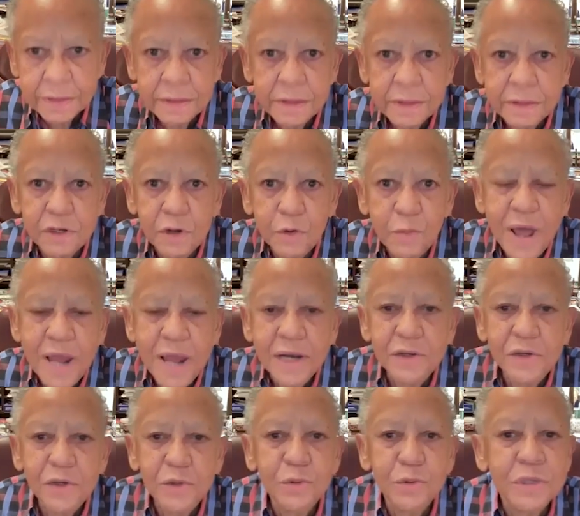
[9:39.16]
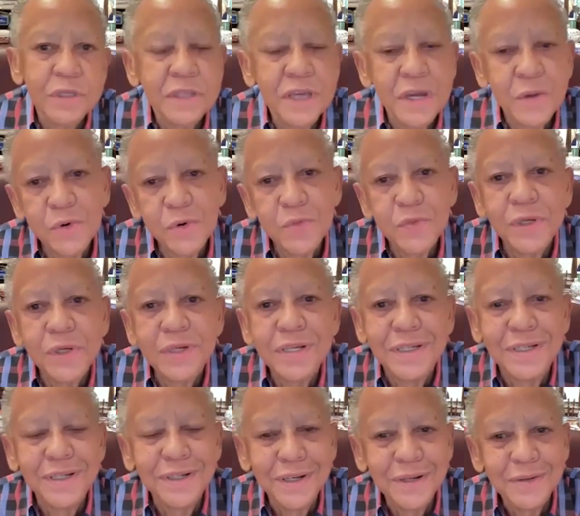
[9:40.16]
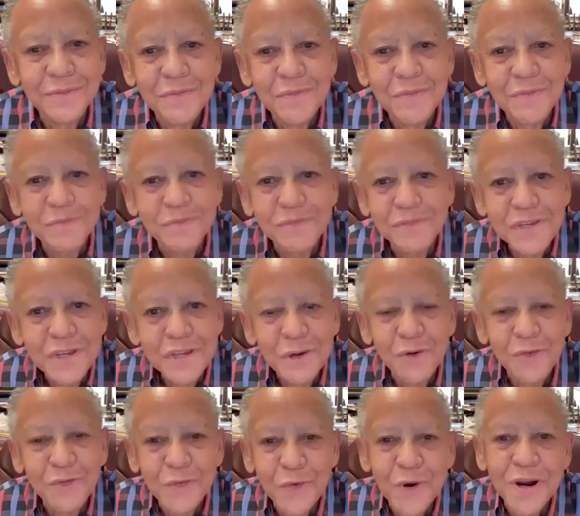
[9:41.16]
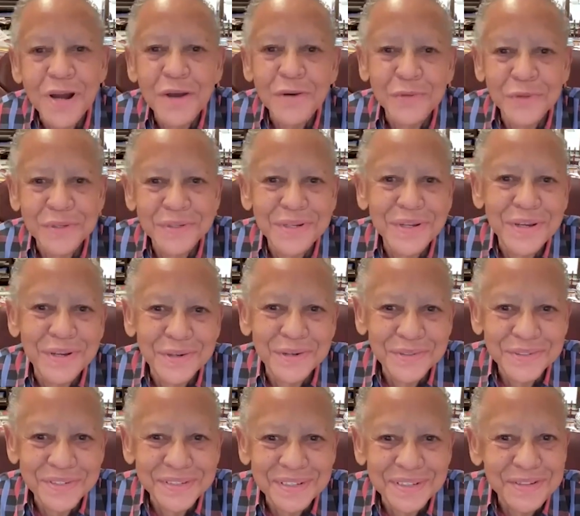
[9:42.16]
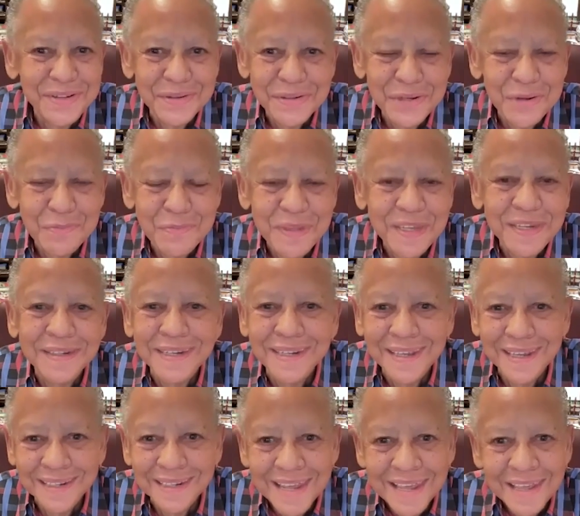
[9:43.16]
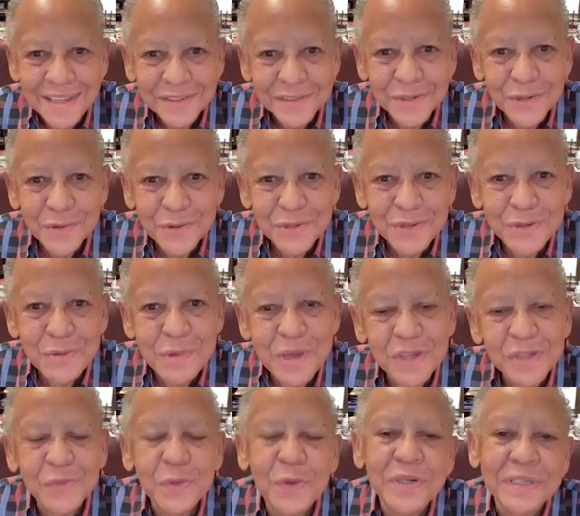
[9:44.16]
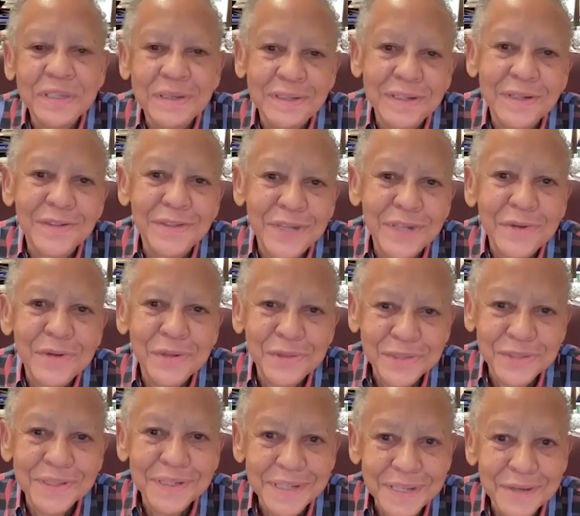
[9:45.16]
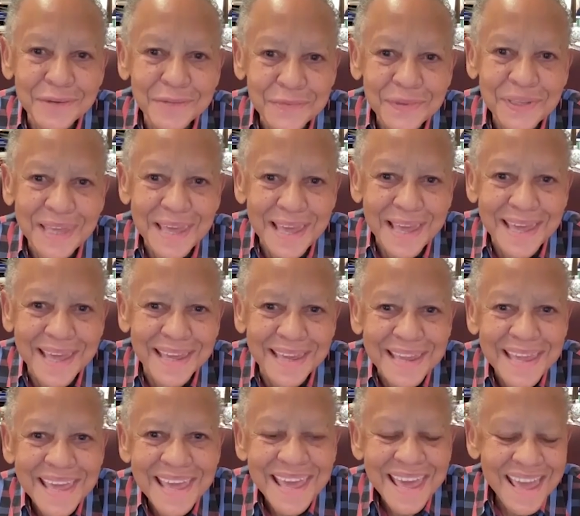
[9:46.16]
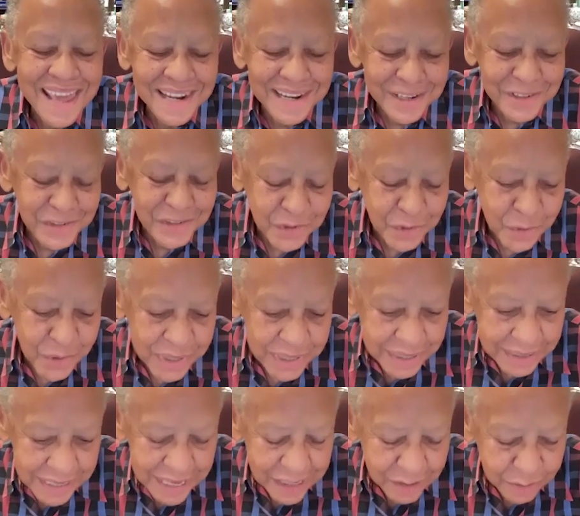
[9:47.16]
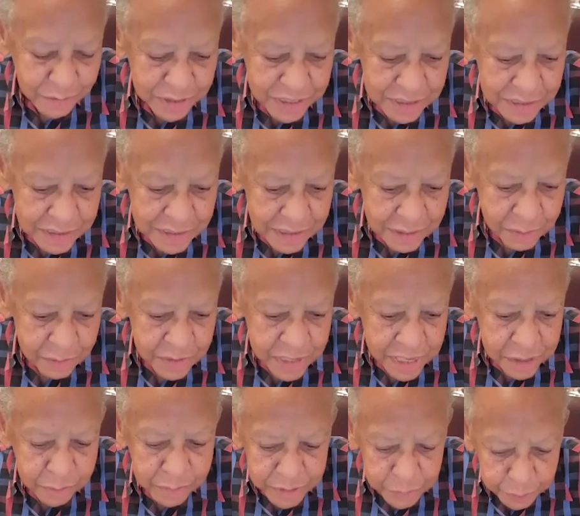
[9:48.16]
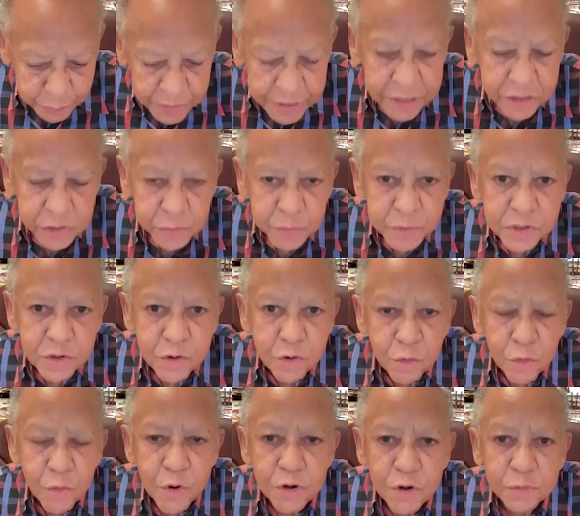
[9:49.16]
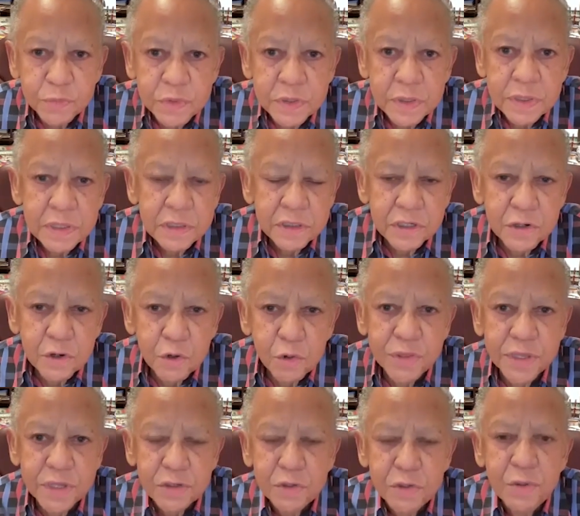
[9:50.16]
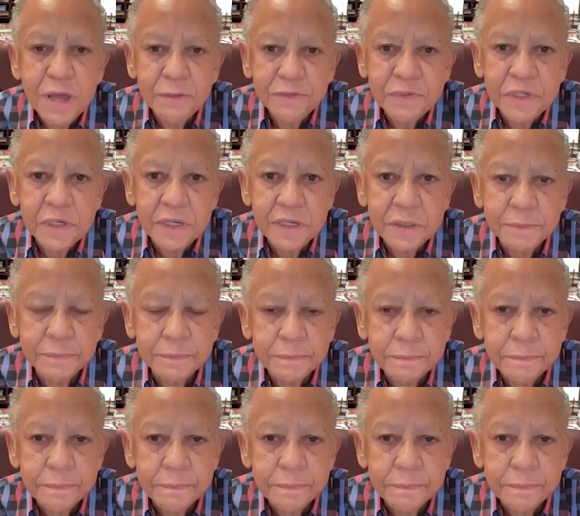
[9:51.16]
nobody knew that they were really good, you know, for 100 years. You've been dead. So you may as well continue to live and enjoy it and be pleased with your work, to know that you have done